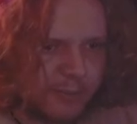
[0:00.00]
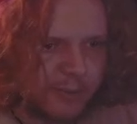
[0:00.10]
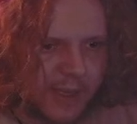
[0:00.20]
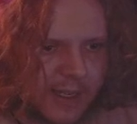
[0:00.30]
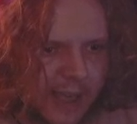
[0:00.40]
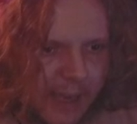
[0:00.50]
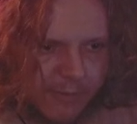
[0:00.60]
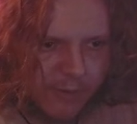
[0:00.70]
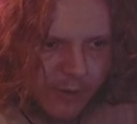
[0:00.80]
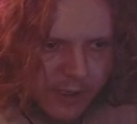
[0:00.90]

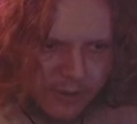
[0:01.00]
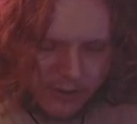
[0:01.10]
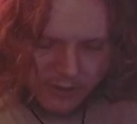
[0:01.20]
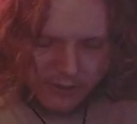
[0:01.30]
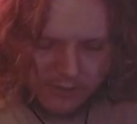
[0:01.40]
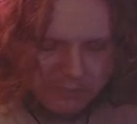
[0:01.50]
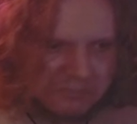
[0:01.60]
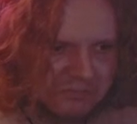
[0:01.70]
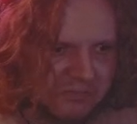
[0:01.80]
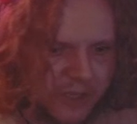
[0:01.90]
mid-game footage?
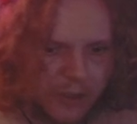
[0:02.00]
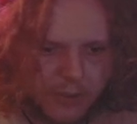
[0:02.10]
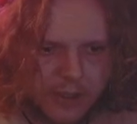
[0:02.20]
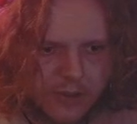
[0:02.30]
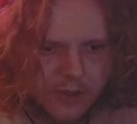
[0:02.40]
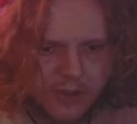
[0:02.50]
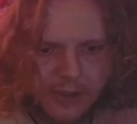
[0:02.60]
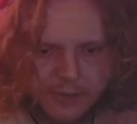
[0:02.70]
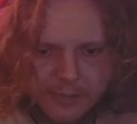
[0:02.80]
That'll be interesting.